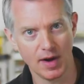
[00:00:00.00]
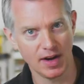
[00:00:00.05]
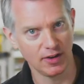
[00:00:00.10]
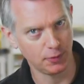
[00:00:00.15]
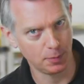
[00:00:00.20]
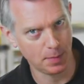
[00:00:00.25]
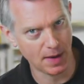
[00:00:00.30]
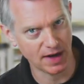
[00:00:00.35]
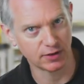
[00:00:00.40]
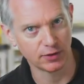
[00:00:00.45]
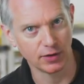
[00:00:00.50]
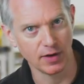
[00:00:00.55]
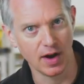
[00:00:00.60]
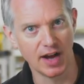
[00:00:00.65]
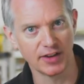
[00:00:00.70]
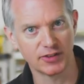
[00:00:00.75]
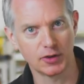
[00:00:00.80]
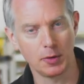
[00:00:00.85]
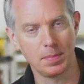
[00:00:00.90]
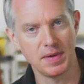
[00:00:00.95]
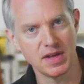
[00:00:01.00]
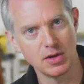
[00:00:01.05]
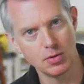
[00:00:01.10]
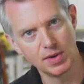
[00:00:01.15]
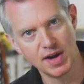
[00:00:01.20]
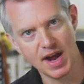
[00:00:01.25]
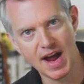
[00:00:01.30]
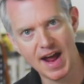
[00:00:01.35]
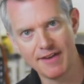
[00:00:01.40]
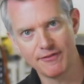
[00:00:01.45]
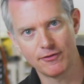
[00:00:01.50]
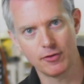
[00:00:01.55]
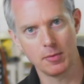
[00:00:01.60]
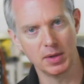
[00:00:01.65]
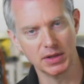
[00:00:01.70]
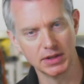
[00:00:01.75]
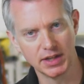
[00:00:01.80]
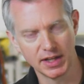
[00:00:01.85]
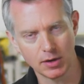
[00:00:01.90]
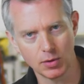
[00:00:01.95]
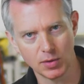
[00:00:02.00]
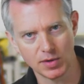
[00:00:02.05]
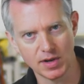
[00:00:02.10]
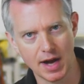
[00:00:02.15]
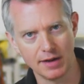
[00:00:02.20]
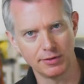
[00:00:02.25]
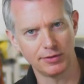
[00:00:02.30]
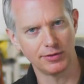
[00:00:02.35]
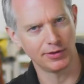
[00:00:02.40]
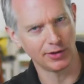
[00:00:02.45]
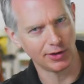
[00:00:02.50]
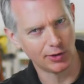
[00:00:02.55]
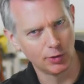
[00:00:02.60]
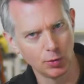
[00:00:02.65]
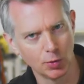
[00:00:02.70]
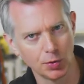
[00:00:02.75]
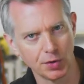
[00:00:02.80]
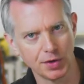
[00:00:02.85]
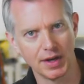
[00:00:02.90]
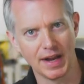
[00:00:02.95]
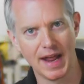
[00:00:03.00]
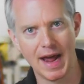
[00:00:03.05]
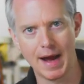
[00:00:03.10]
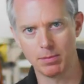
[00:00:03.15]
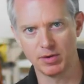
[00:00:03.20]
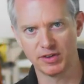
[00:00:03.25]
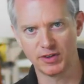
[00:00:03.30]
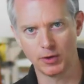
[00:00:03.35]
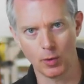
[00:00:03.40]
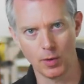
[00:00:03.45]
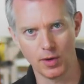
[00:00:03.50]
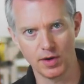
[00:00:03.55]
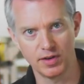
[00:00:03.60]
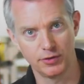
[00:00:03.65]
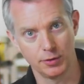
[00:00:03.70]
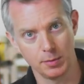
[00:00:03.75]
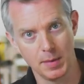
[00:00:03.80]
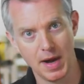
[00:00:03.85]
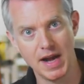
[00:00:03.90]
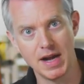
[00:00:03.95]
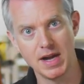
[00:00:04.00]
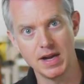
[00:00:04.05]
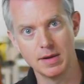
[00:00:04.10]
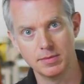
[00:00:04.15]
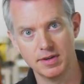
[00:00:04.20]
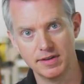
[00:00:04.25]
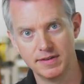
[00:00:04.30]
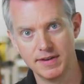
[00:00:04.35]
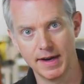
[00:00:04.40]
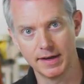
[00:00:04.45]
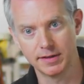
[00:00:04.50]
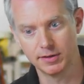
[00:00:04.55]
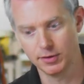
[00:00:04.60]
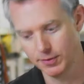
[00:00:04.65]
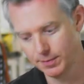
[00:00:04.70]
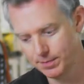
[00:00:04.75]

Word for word: ray spectroscopy you would have from a liquid nitrogen cooled laboratory germanium detector.